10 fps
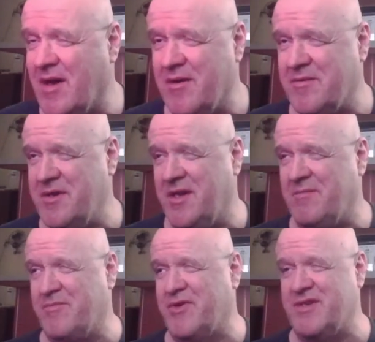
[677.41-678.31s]
I already
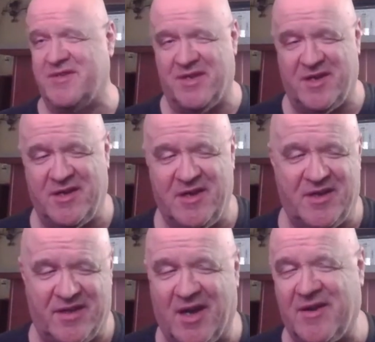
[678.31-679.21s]
am president.
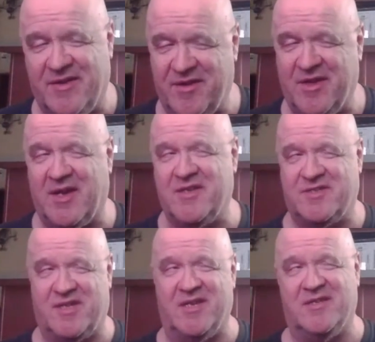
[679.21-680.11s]
Not of the United
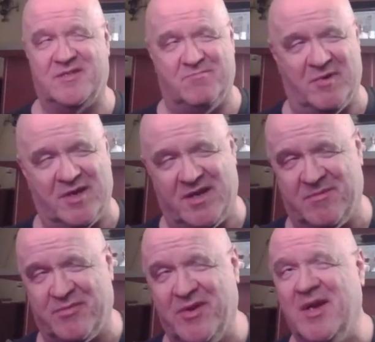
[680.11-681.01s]
States, but I
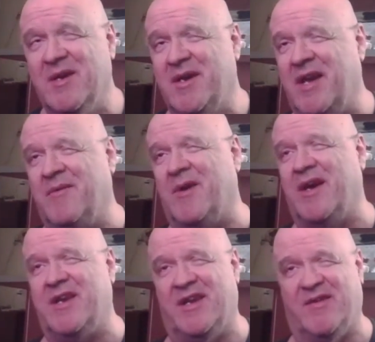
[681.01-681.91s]
am. Anyway,
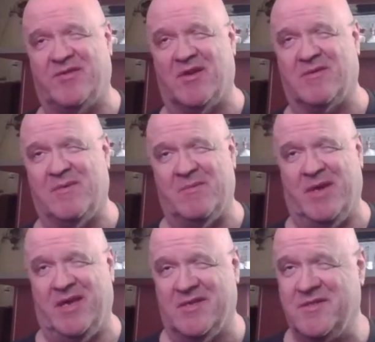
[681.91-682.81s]
I didn't have to talk about
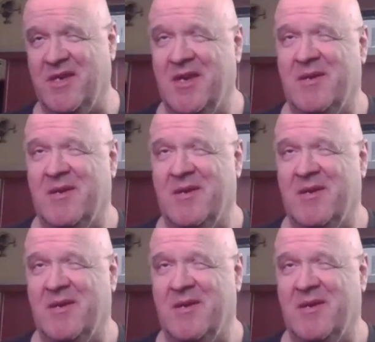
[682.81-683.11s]
my hands.